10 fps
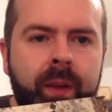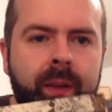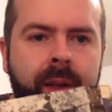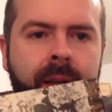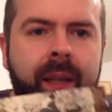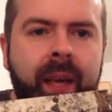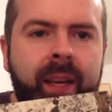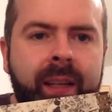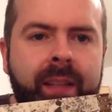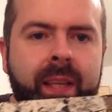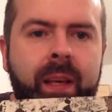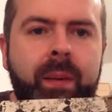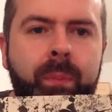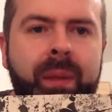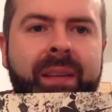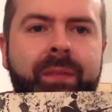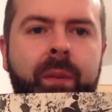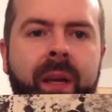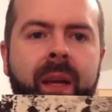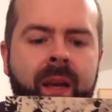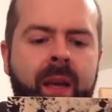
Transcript: Dead Kennedys, Bleed For Me.